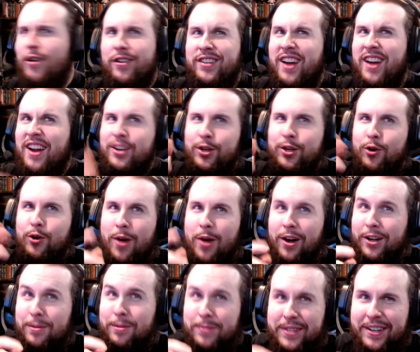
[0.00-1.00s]
done, you're
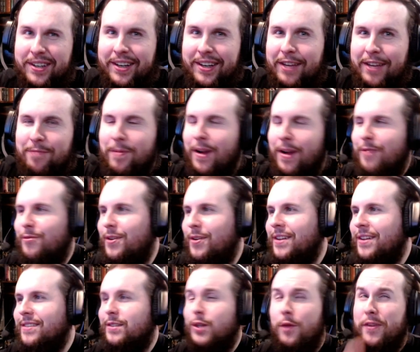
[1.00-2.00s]
welcome to leave, my
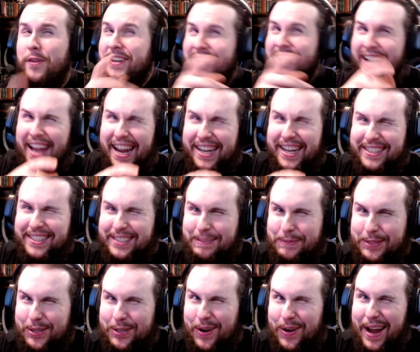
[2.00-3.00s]
friends. Don't forget to like and
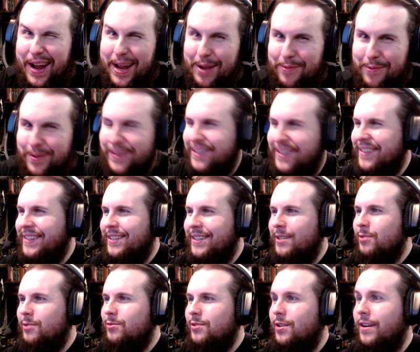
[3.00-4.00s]
subscribe.
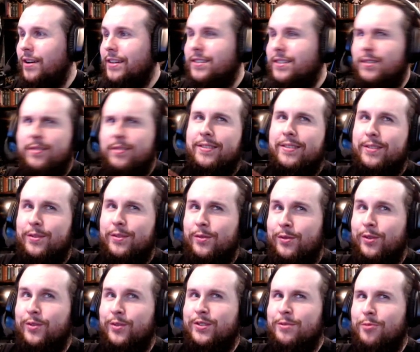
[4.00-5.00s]
Alright, let's
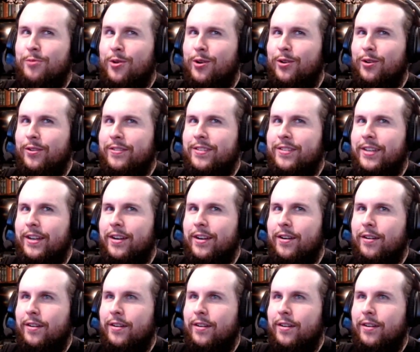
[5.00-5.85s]
do some rolls here.